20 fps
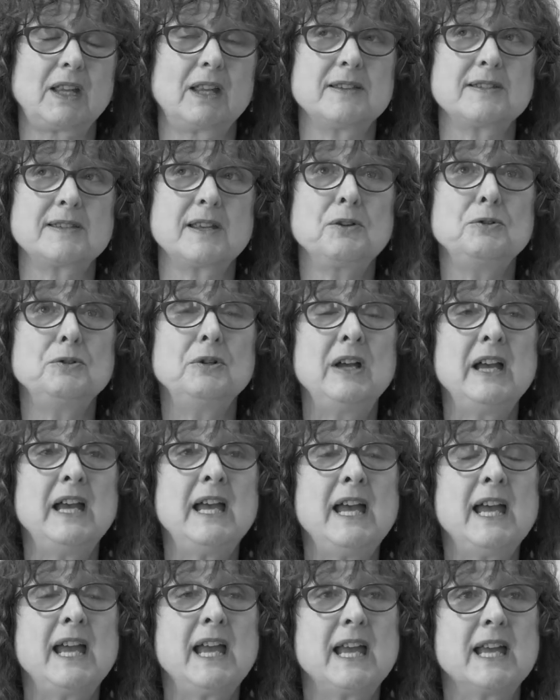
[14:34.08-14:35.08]
So
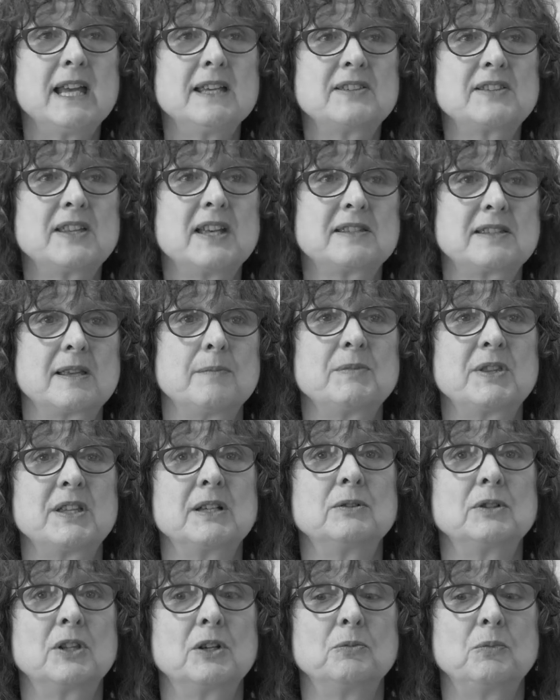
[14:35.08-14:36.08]
is there
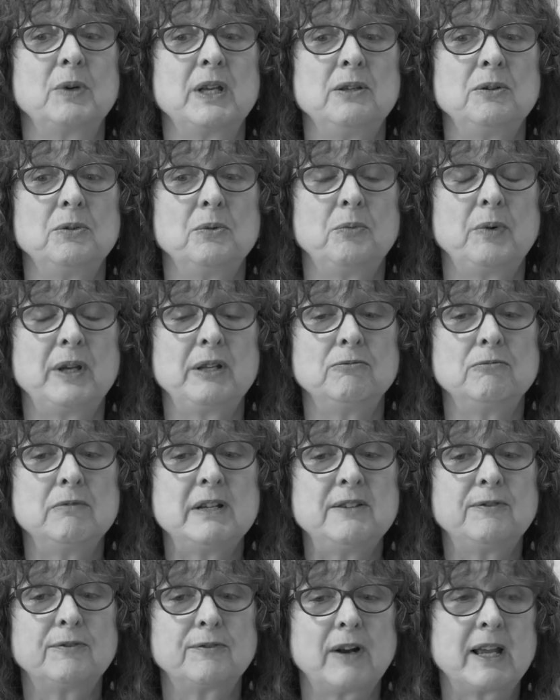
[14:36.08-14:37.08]
something that we
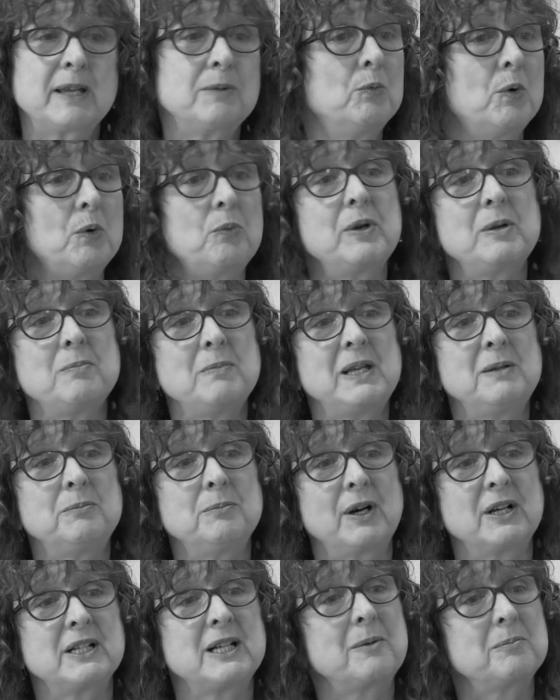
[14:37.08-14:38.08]
reframe what we mean
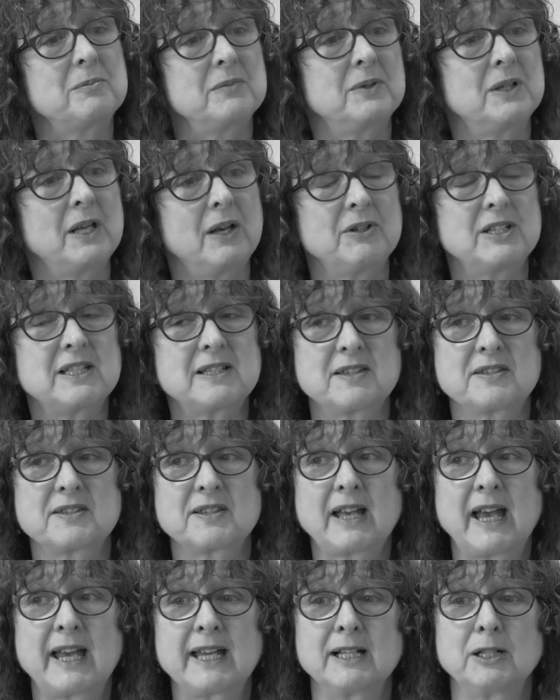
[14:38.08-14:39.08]
by going to
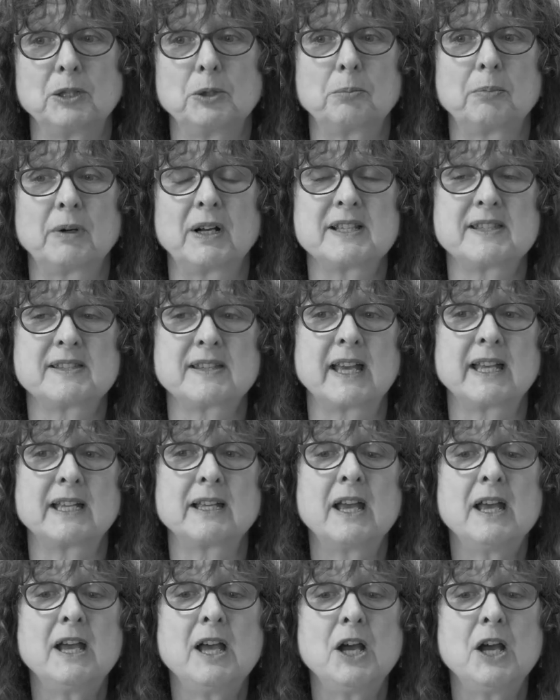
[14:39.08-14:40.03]
scale by saying